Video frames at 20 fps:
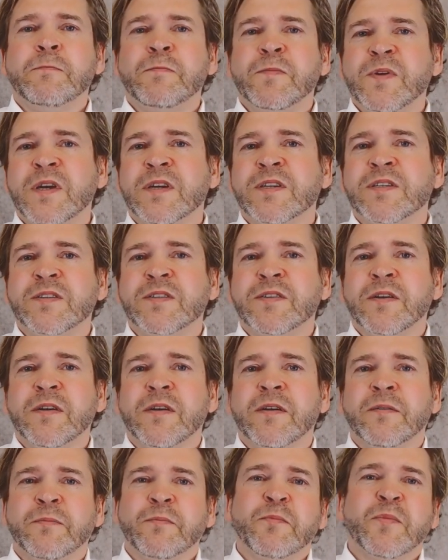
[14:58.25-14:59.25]
just
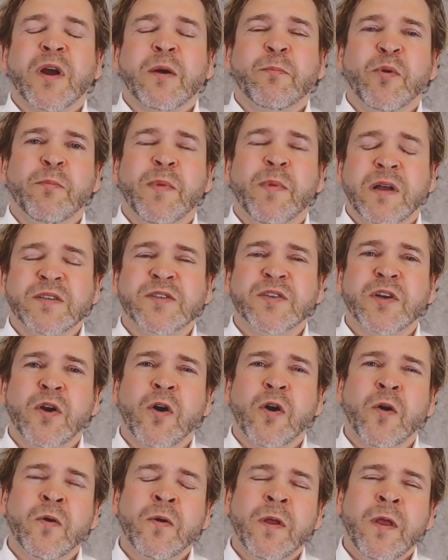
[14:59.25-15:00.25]
a couple of months
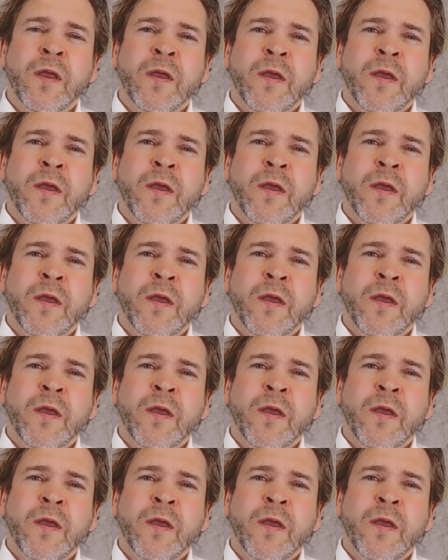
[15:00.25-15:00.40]
ago.